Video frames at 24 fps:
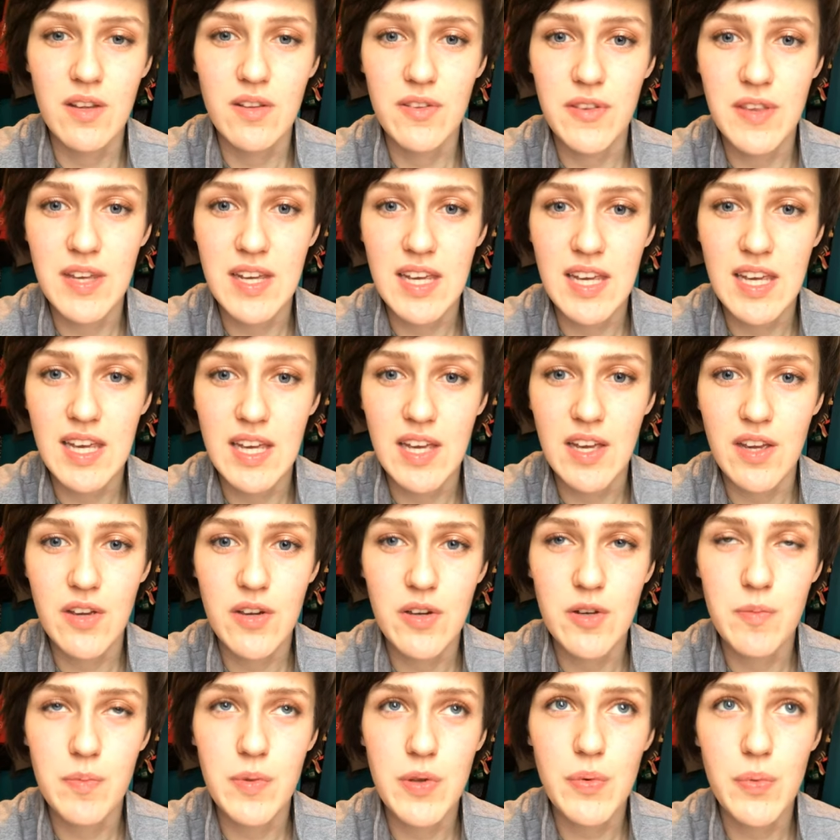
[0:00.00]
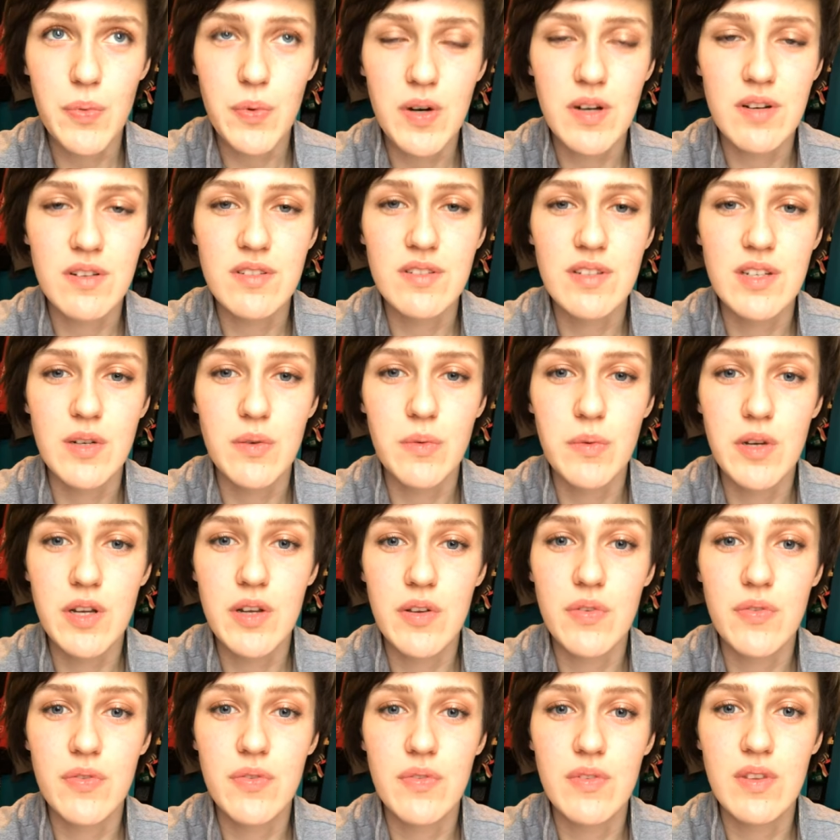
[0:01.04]
thinking it could be worse, like what
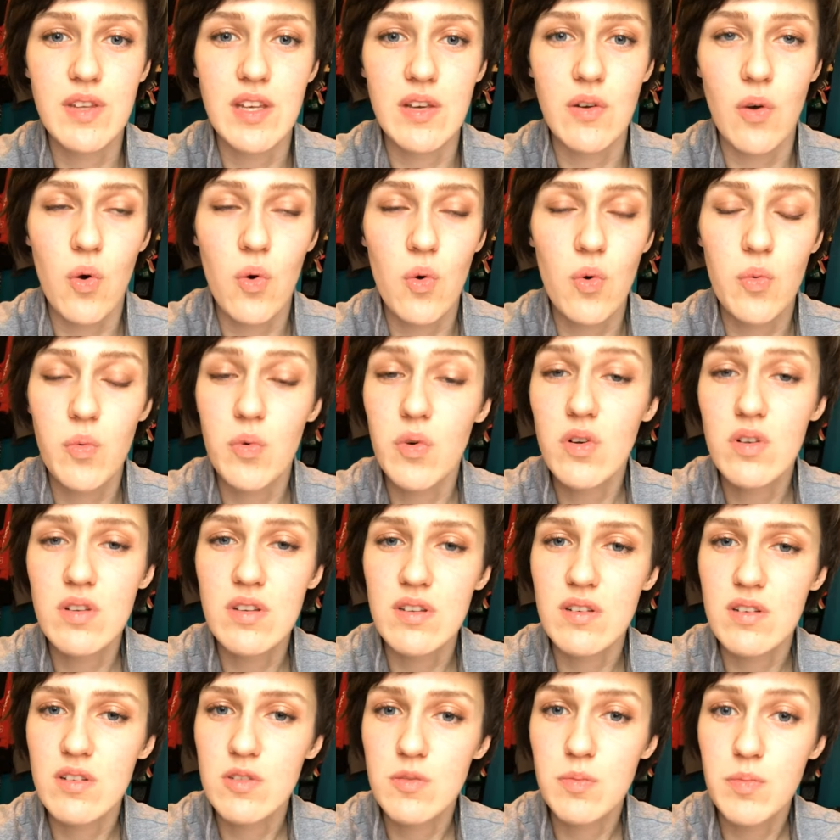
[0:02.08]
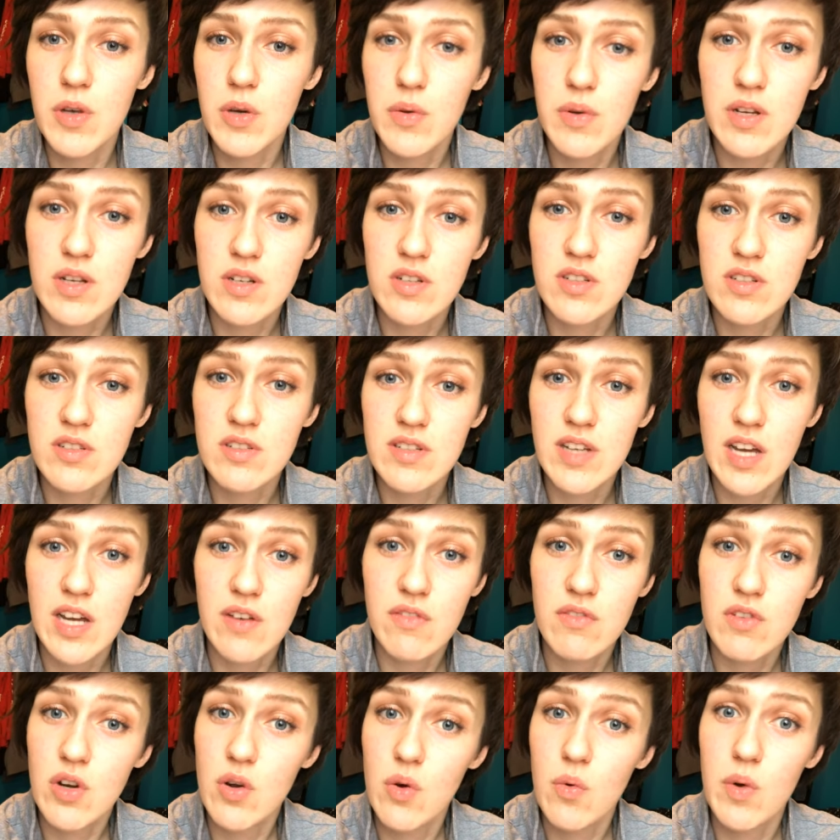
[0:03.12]
if the whole world exploded just out
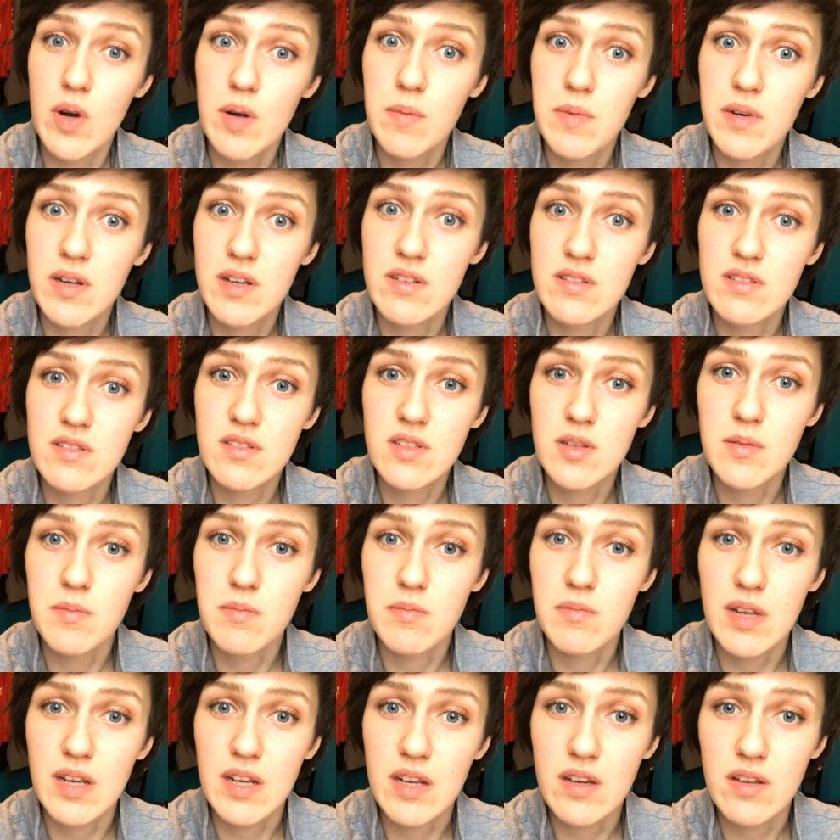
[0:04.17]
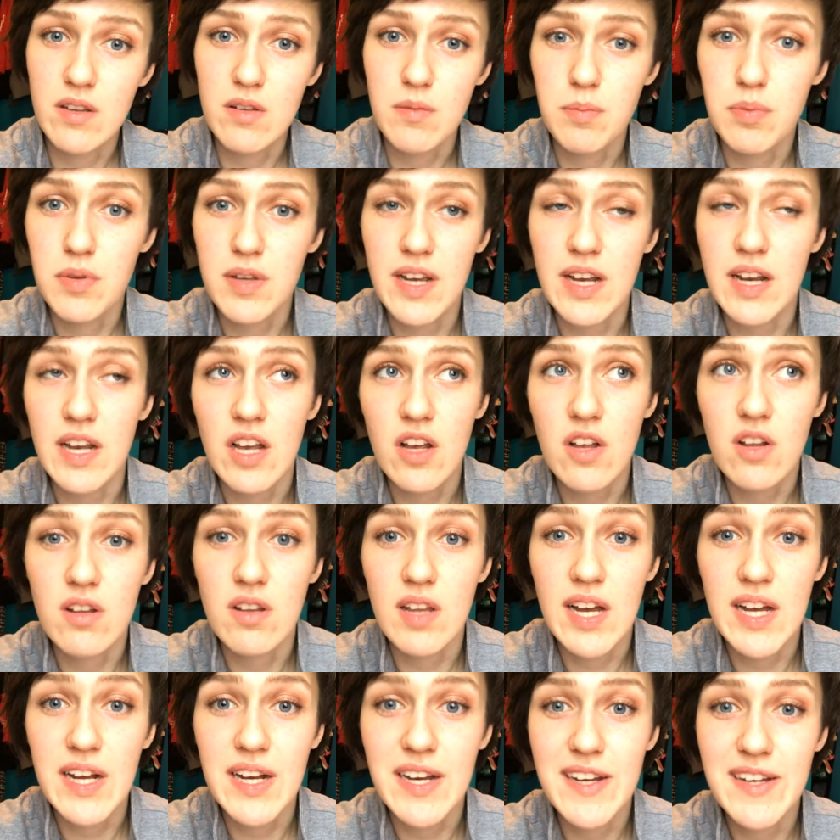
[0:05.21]
of nowhere because some like other planet
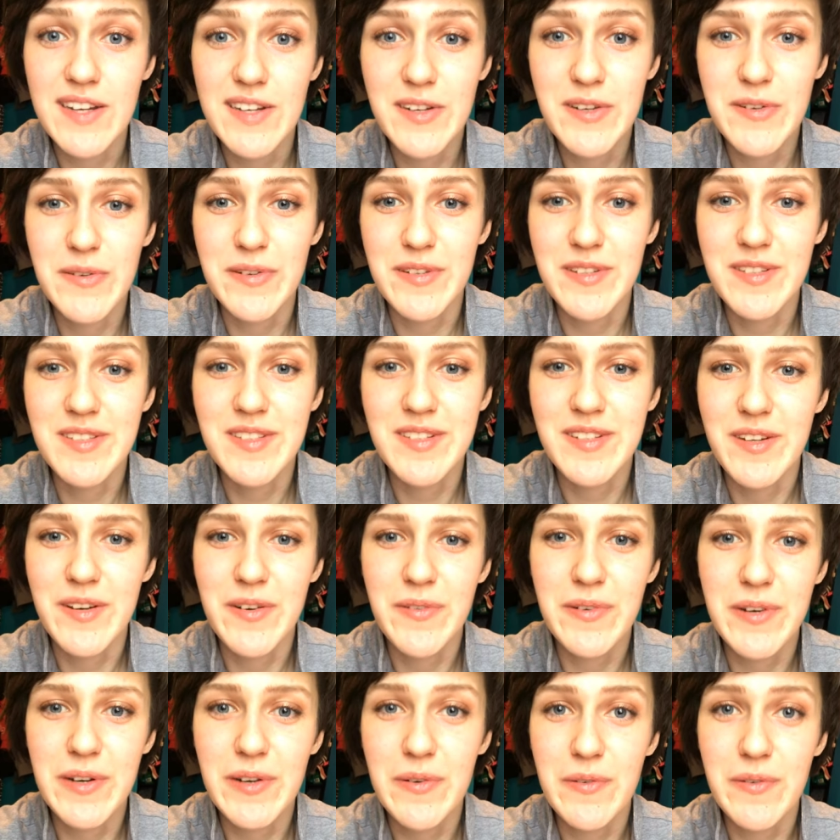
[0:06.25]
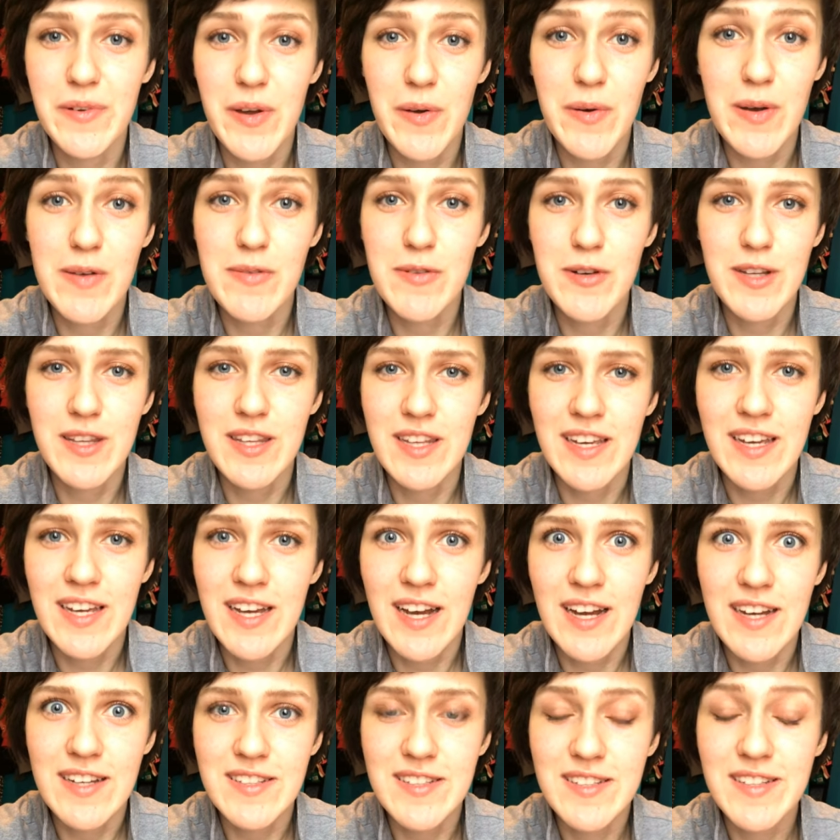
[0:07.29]
collided into us, you know? We don't know everything,
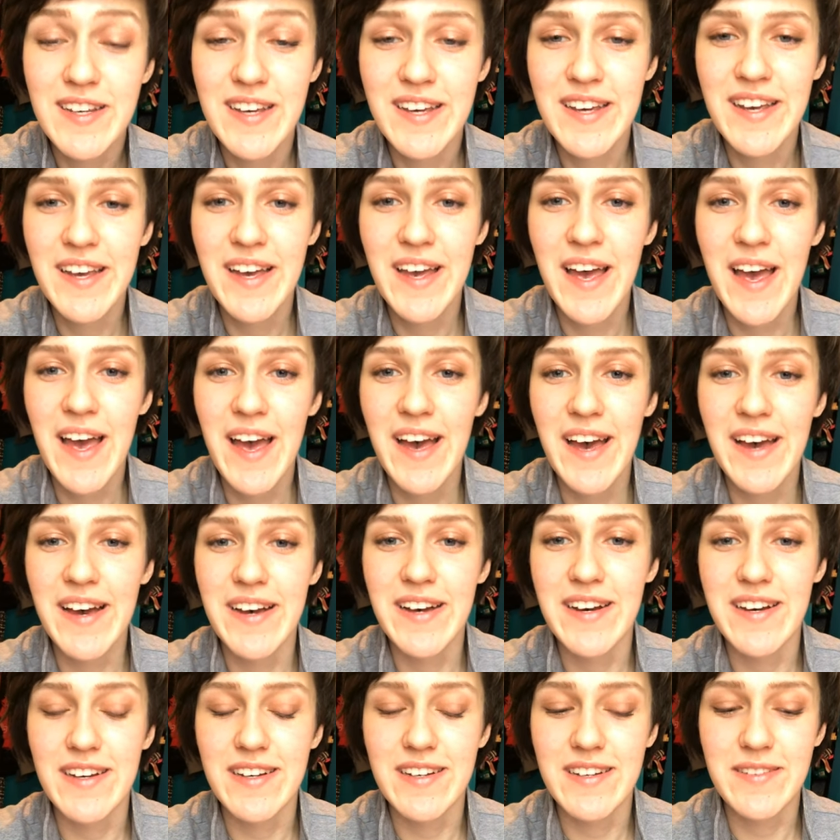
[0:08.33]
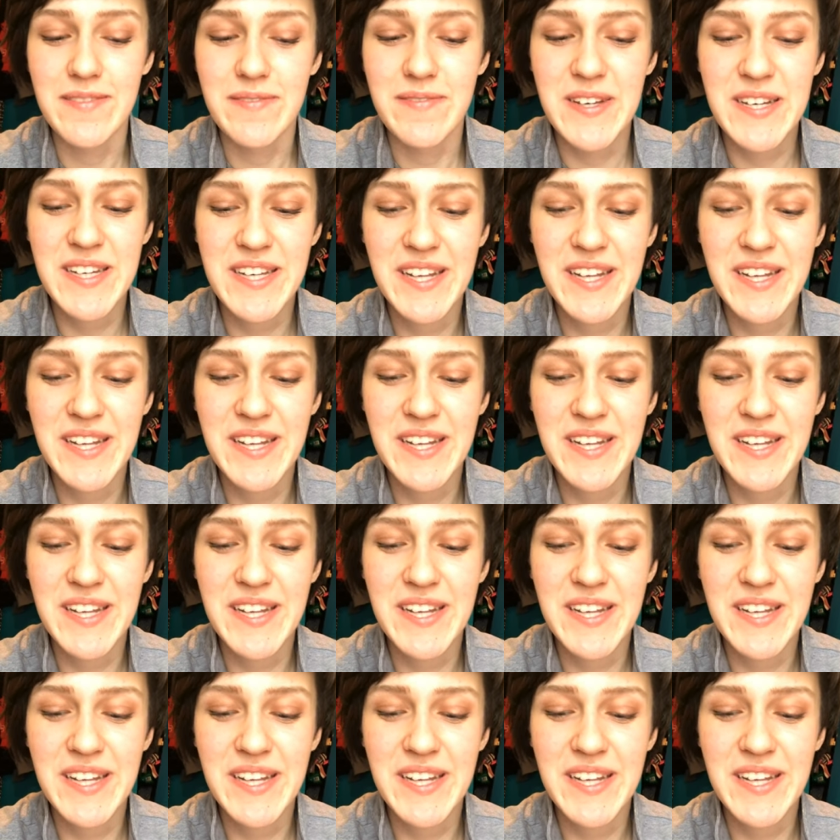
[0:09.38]
guys. Um,